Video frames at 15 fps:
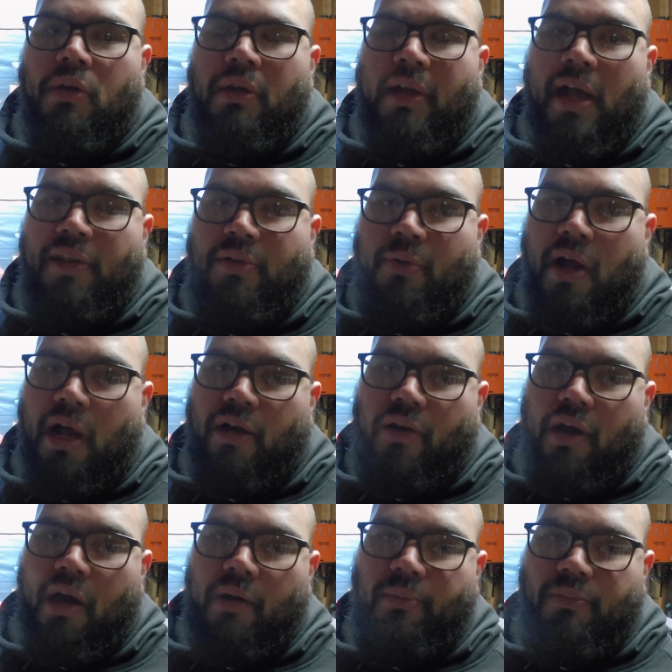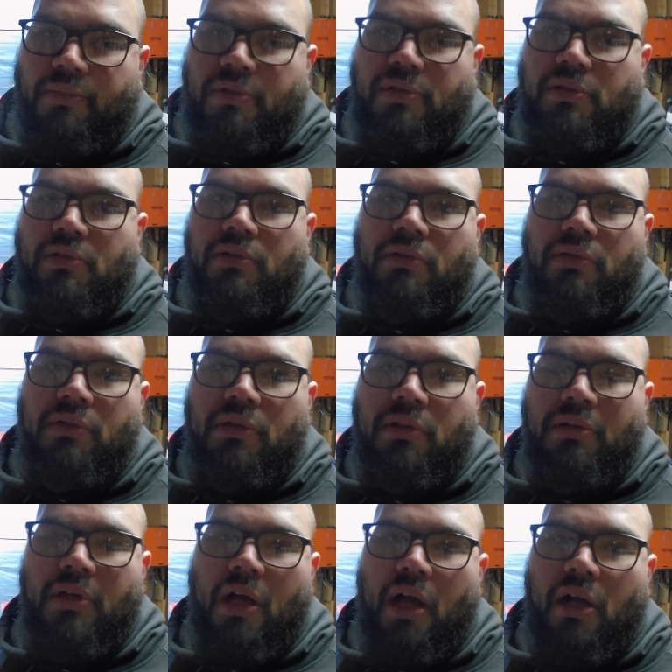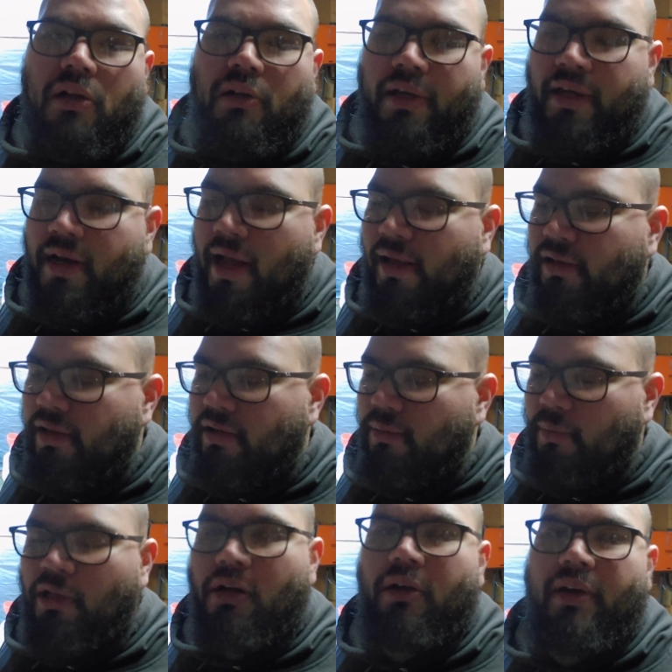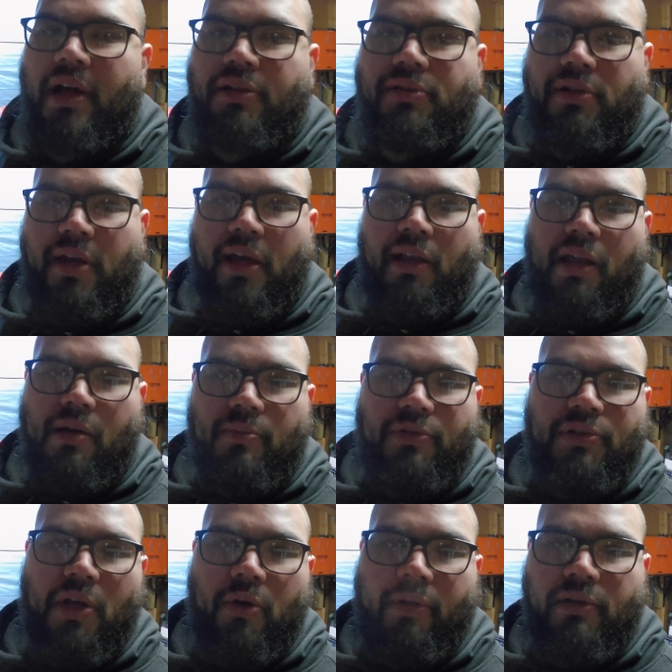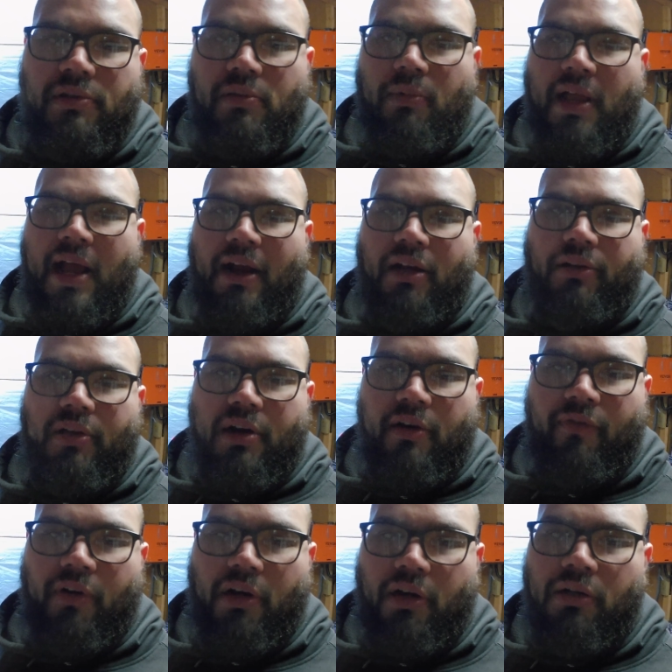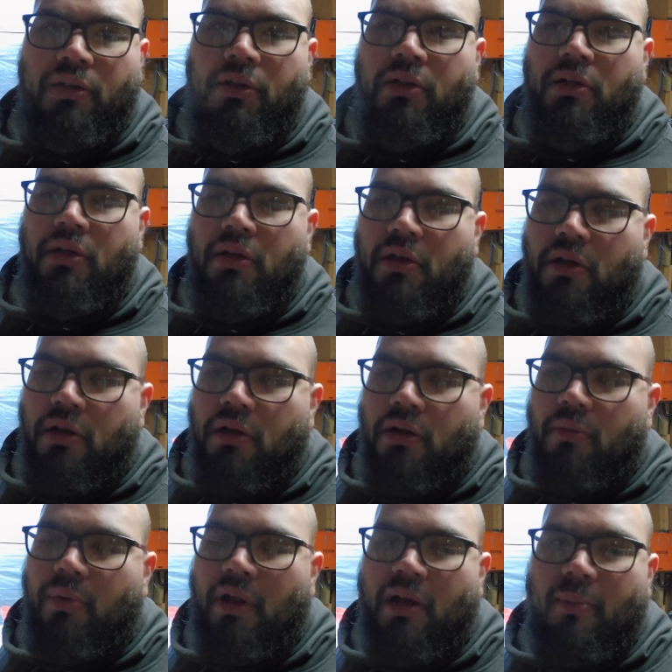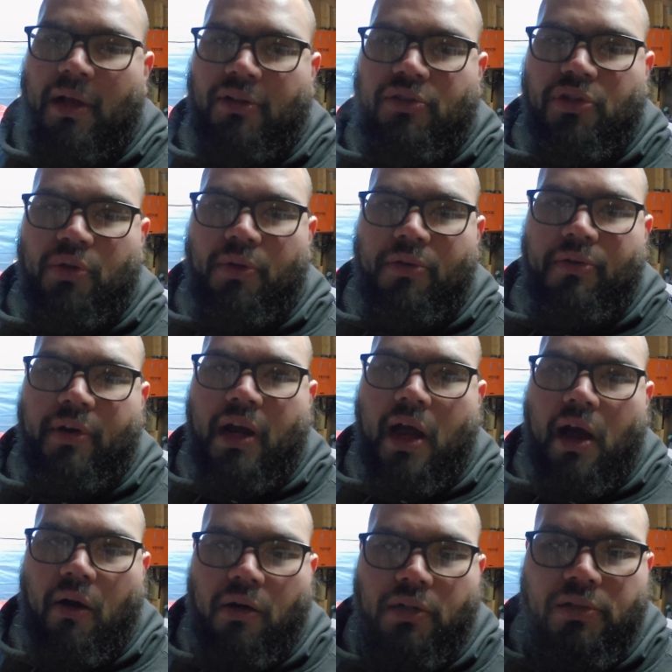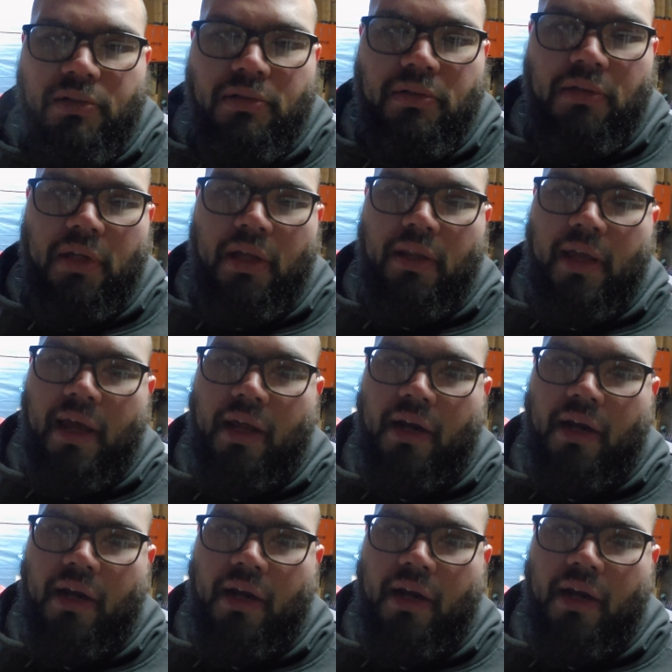Got the rocker arms clean. I cleaned them a little yesterday. I let them soak in some lacquer thinner for probably about 2 or 3 hours, and